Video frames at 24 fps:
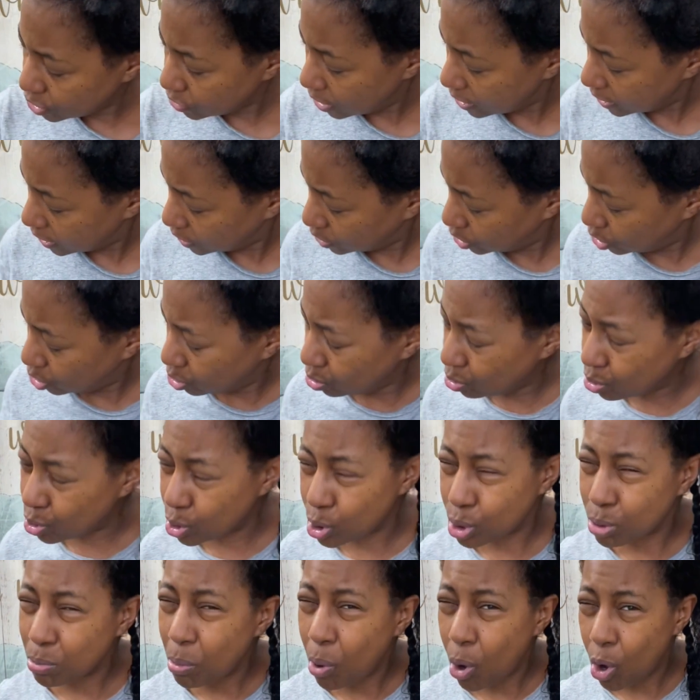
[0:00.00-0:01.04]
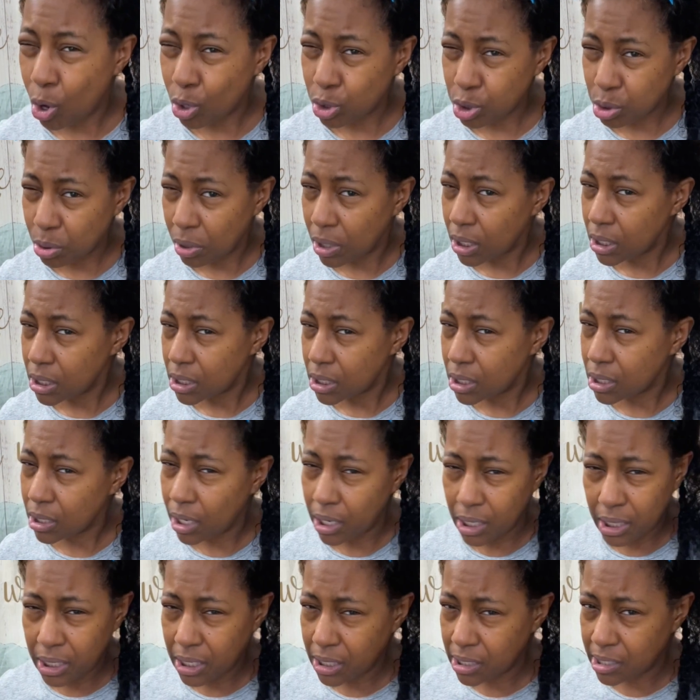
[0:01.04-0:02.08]
not to do small twists, at
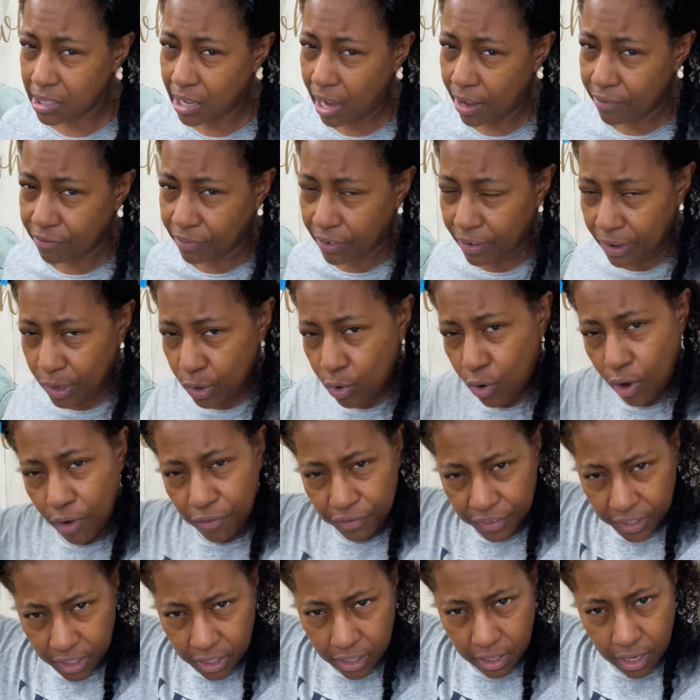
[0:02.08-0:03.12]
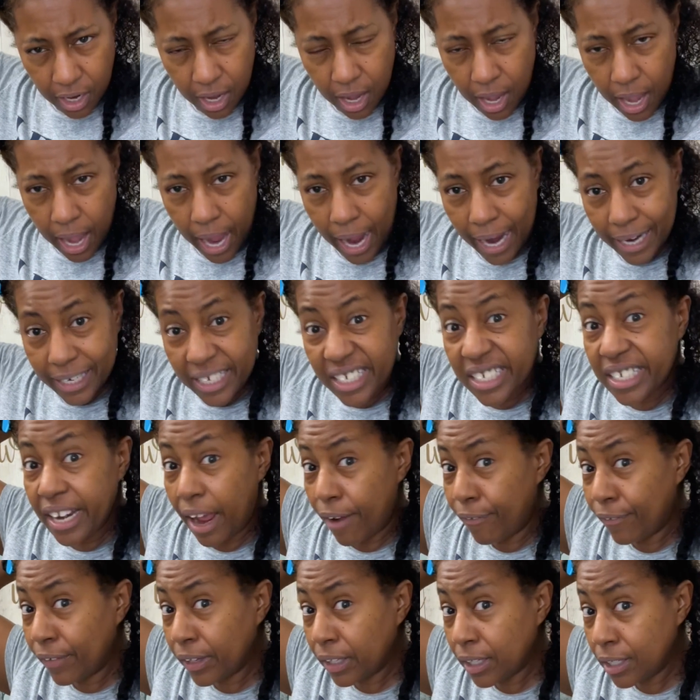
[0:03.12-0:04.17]
least not very often. I
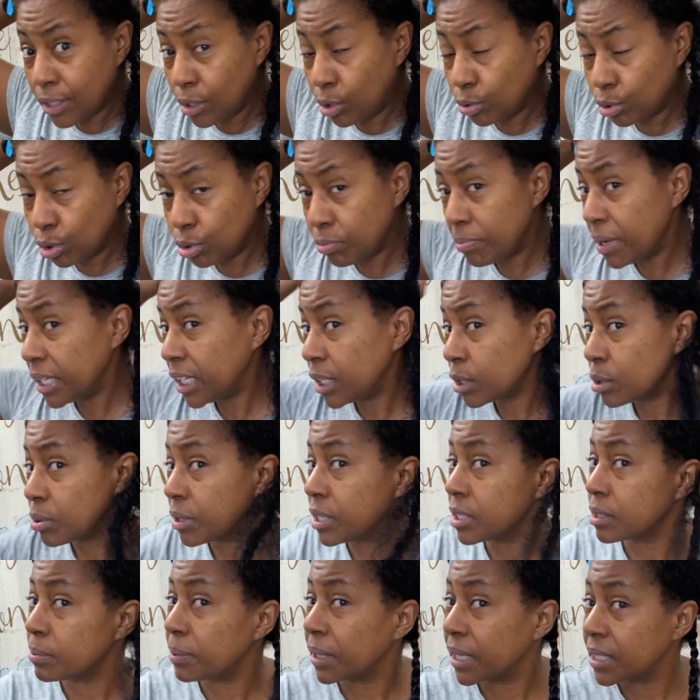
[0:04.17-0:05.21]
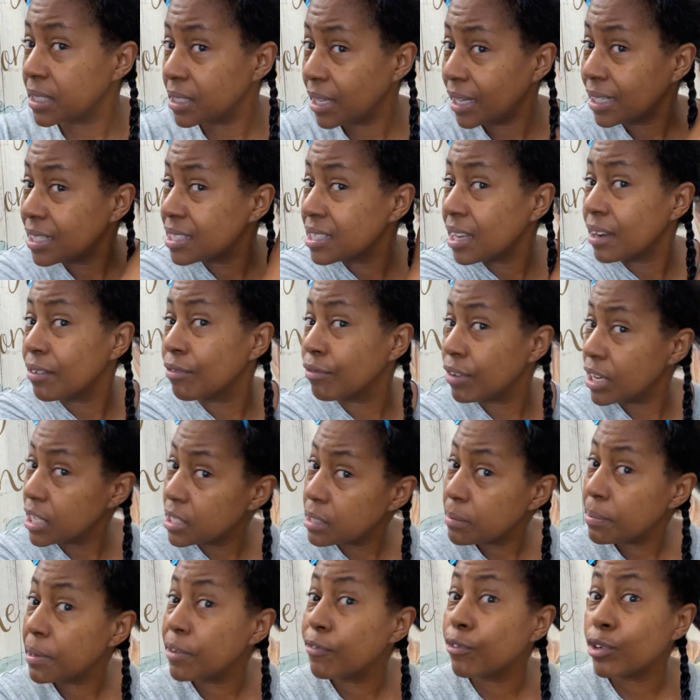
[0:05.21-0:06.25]
definitely don't do mini twists because that is a
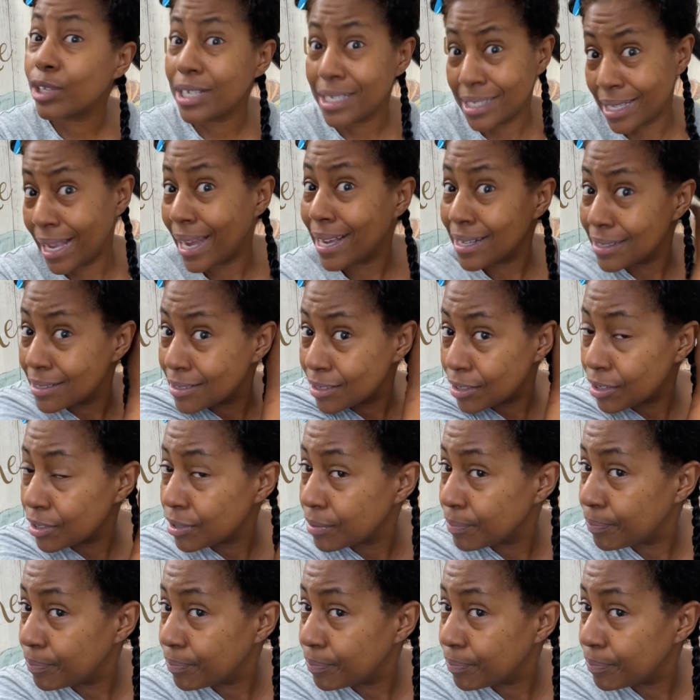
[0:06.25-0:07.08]
recipe for disaster.